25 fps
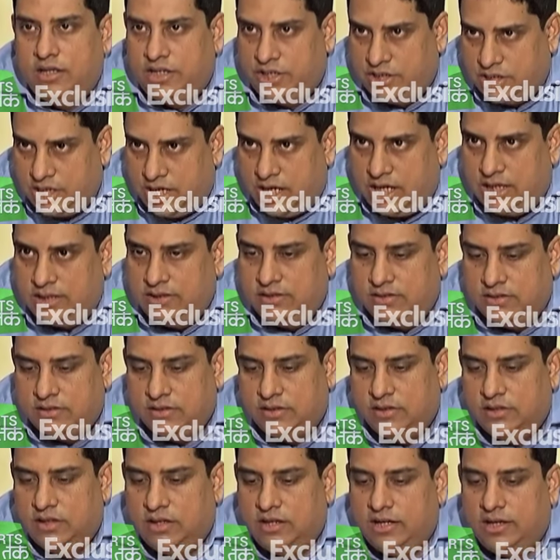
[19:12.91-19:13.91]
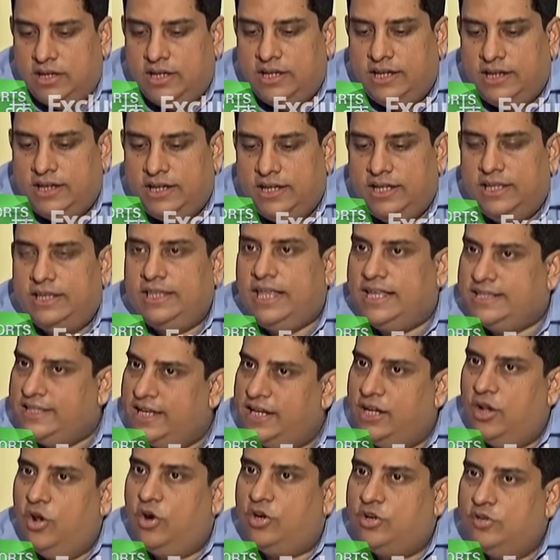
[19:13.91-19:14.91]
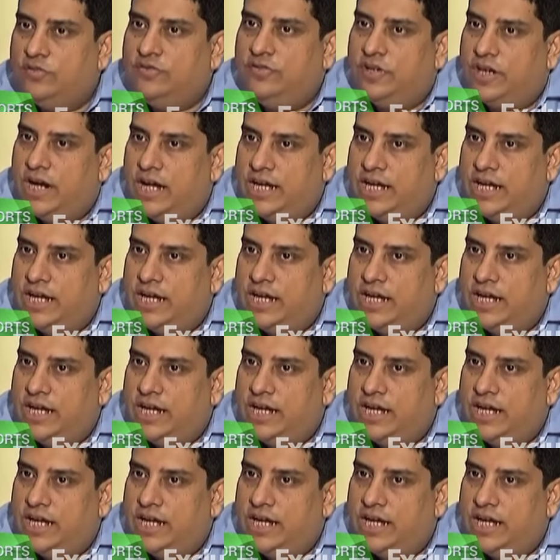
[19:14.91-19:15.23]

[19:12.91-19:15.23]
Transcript: Ishant, there's a lot of